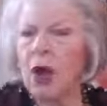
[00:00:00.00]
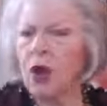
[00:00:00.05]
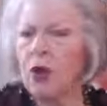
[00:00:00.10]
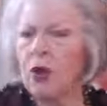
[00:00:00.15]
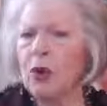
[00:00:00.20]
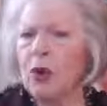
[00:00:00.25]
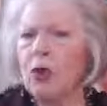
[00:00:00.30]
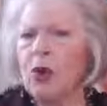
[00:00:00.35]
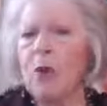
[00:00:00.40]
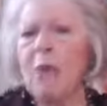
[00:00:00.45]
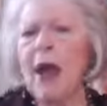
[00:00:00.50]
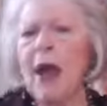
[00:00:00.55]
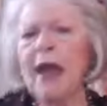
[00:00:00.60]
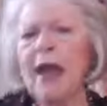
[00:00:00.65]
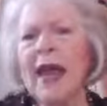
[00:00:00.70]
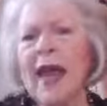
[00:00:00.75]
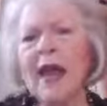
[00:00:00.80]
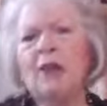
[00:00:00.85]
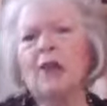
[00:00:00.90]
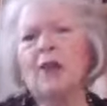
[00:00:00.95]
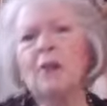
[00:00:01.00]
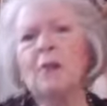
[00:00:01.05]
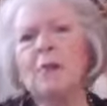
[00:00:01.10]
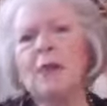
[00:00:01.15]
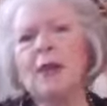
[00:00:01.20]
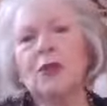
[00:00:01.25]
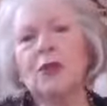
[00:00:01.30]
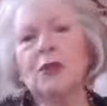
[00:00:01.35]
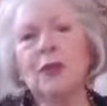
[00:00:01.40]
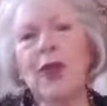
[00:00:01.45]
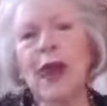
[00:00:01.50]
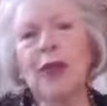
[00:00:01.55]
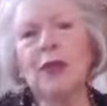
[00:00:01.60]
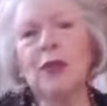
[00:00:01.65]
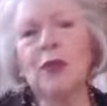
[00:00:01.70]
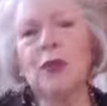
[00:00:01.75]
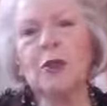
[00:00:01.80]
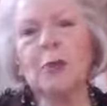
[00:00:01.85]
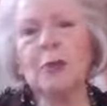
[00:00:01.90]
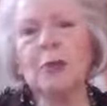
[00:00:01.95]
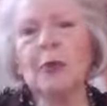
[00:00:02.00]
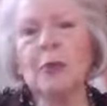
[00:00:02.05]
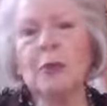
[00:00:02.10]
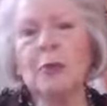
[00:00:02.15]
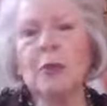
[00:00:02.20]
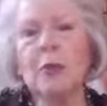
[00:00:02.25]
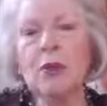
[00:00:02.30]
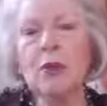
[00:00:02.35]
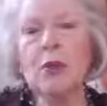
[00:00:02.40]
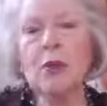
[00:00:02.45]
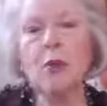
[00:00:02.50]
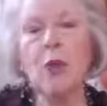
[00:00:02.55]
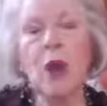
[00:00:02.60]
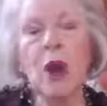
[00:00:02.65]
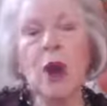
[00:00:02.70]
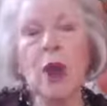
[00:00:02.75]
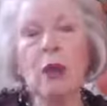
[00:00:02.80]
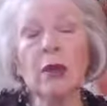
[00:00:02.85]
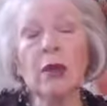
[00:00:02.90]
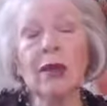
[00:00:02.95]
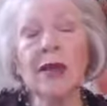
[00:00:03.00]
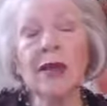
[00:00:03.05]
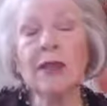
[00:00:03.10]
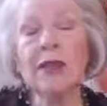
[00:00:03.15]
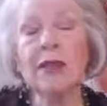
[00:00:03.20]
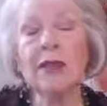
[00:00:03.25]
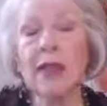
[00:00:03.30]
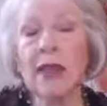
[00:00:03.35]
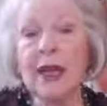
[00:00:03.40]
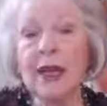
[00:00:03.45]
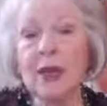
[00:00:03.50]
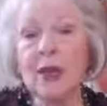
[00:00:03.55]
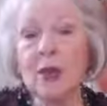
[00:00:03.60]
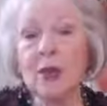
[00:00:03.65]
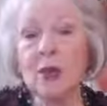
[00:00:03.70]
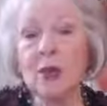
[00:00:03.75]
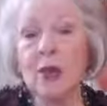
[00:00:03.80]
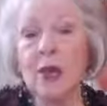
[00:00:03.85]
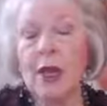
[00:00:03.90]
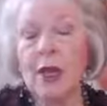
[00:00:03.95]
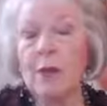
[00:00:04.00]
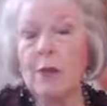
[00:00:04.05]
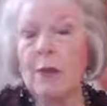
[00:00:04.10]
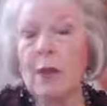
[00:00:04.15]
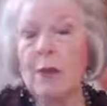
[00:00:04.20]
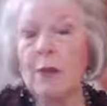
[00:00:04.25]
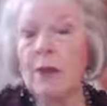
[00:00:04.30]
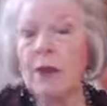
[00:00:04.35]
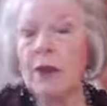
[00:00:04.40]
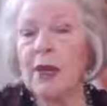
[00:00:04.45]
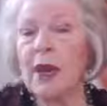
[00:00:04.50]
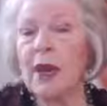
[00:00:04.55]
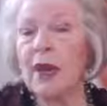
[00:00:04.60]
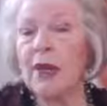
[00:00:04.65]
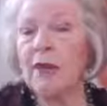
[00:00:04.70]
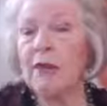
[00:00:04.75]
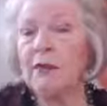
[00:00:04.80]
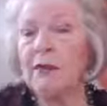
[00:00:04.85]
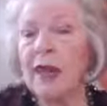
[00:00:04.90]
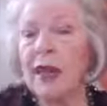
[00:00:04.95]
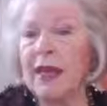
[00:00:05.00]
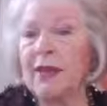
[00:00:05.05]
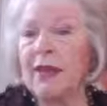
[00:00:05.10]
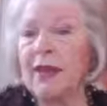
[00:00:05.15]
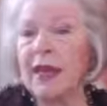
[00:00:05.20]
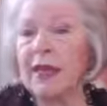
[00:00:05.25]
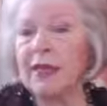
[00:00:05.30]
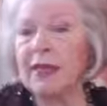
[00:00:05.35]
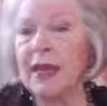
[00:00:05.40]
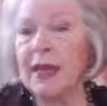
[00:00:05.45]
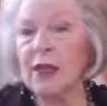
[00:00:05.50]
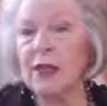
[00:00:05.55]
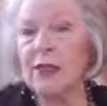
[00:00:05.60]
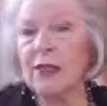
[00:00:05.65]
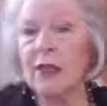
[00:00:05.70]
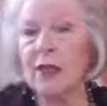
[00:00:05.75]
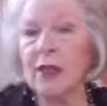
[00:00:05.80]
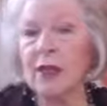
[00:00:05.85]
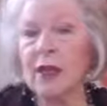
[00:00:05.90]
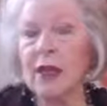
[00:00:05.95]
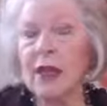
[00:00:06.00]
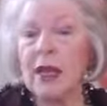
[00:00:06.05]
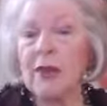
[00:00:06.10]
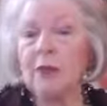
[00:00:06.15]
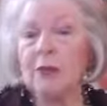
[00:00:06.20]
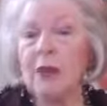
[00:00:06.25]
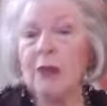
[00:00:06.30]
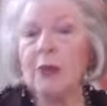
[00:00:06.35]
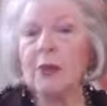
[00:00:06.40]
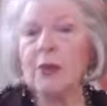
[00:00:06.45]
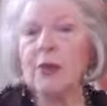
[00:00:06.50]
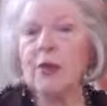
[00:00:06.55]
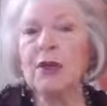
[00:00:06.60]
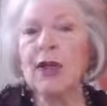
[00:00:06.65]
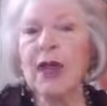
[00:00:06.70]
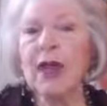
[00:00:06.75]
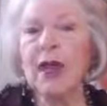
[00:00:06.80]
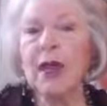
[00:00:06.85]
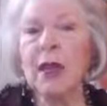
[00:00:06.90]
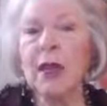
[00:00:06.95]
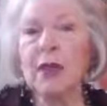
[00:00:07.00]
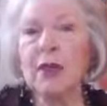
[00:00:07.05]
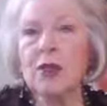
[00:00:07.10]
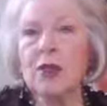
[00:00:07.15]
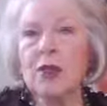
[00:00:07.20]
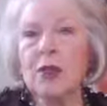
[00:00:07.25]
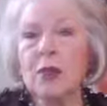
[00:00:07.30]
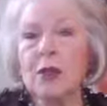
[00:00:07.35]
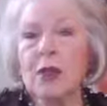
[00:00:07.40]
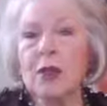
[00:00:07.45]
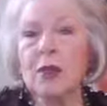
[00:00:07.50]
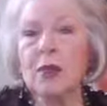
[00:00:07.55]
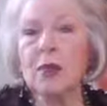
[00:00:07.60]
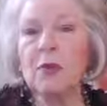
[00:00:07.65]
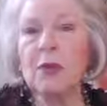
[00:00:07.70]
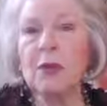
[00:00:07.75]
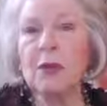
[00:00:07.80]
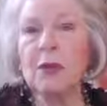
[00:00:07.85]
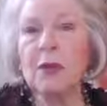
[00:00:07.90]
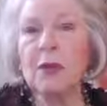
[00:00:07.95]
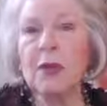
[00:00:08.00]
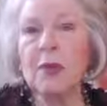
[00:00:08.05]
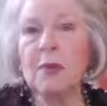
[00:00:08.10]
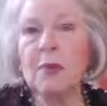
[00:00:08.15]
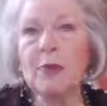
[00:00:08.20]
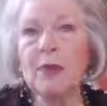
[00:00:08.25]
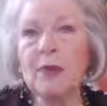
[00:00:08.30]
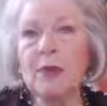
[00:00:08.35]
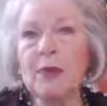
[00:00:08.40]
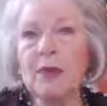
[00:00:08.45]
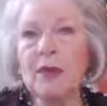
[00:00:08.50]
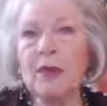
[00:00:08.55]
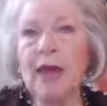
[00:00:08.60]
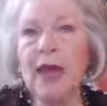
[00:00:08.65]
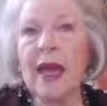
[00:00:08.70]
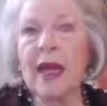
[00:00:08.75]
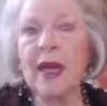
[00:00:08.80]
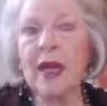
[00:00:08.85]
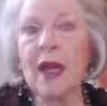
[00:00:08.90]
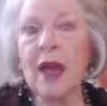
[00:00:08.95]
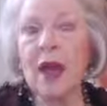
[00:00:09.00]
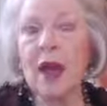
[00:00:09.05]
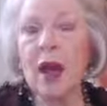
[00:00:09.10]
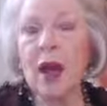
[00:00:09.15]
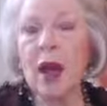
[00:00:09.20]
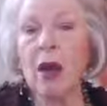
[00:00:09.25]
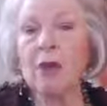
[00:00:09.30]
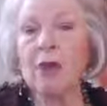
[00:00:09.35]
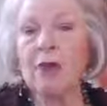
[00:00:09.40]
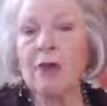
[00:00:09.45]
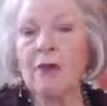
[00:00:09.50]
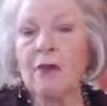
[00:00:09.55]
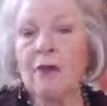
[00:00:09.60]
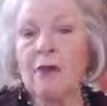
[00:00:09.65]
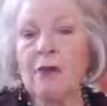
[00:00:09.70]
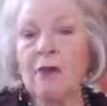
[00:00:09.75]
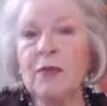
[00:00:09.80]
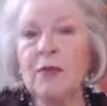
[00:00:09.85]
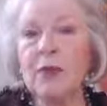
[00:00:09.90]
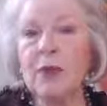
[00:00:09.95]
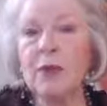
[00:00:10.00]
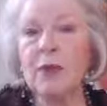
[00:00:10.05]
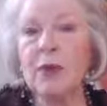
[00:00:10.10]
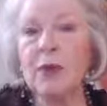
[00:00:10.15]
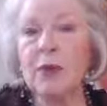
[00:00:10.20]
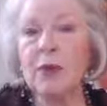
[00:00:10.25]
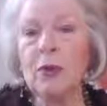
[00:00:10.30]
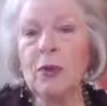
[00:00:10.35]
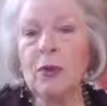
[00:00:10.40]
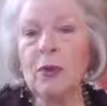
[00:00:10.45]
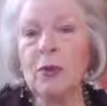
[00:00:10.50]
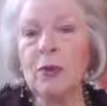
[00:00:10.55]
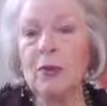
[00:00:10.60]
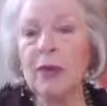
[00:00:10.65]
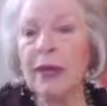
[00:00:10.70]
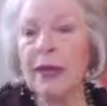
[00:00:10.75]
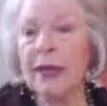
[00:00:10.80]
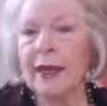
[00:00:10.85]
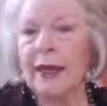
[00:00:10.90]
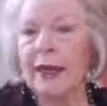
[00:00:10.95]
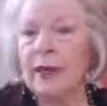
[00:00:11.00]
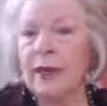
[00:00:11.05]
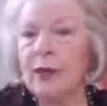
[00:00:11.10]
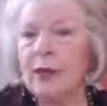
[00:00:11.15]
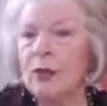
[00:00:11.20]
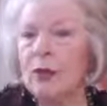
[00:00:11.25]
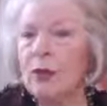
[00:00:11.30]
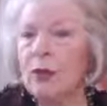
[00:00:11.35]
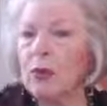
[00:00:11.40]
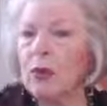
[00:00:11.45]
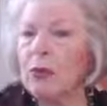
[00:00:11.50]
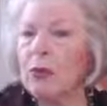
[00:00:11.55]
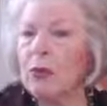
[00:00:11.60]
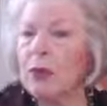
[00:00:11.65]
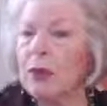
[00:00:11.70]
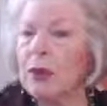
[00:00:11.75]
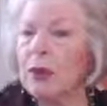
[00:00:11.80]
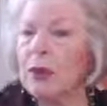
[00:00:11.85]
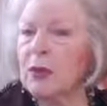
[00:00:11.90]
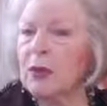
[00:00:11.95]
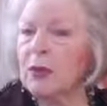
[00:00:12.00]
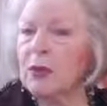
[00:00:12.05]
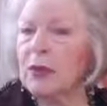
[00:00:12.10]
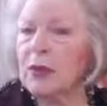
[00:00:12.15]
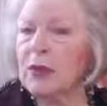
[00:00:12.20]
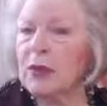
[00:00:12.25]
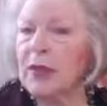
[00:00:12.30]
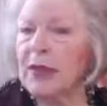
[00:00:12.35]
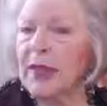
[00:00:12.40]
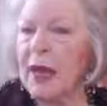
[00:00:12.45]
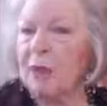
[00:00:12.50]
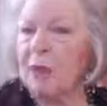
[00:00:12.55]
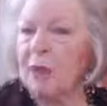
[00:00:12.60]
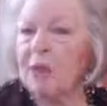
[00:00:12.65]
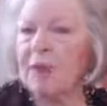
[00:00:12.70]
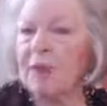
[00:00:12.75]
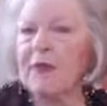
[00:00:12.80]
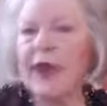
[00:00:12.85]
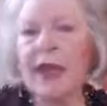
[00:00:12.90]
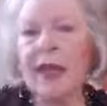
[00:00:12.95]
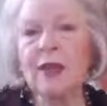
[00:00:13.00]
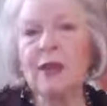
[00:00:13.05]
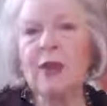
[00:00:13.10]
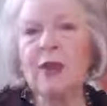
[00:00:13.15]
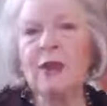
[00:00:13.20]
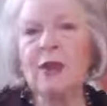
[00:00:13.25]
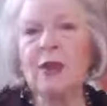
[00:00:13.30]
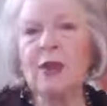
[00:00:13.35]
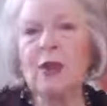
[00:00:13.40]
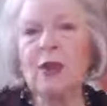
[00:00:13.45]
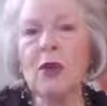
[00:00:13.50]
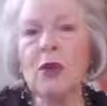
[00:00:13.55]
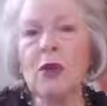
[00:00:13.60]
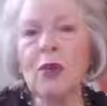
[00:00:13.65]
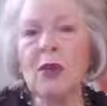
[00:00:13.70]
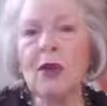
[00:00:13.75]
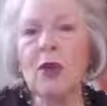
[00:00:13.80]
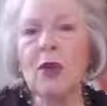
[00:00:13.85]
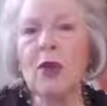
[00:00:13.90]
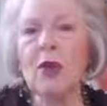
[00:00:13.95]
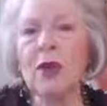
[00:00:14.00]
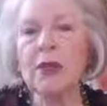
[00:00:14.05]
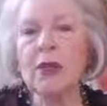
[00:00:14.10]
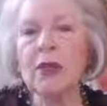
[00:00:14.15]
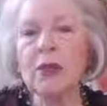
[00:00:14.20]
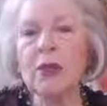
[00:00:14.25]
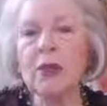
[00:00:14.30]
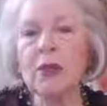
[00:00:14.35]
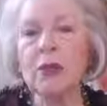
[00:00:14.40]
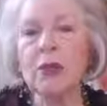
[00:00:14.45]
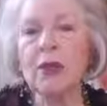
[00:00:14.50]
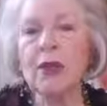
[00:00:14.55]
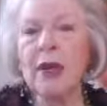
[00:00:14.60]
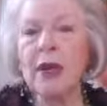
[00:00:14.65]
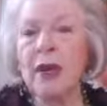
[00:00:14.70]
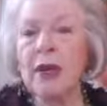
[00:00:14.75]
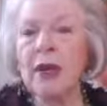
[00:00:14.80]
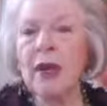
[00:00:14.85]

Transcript: Or you might actually be attracted to people who are less like you. Maybe you kind of like that tension. Maybe you like to be around people that are different from you. You like what that provides for you. I'm not quite sure